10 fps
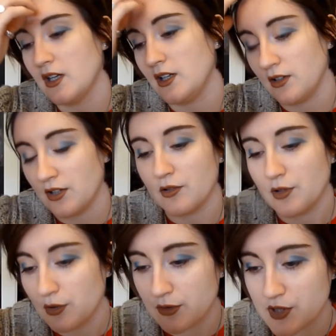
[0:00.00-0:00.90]

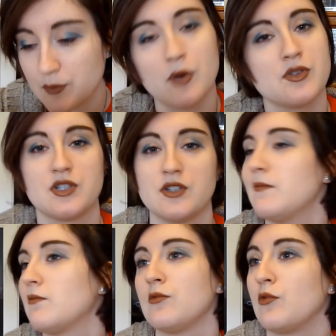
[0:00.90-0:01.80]
you were supposed to
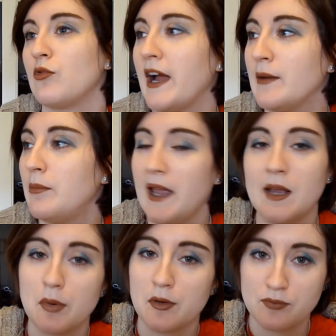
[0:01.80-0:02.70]
write a
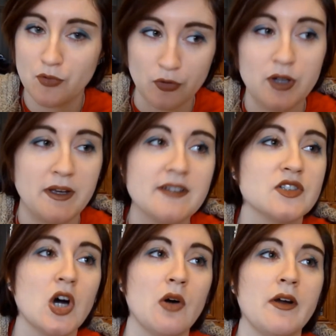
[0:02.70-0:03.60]
paper 3 weeks
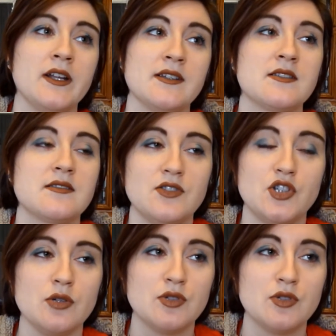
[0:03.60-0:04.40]
ago and it's due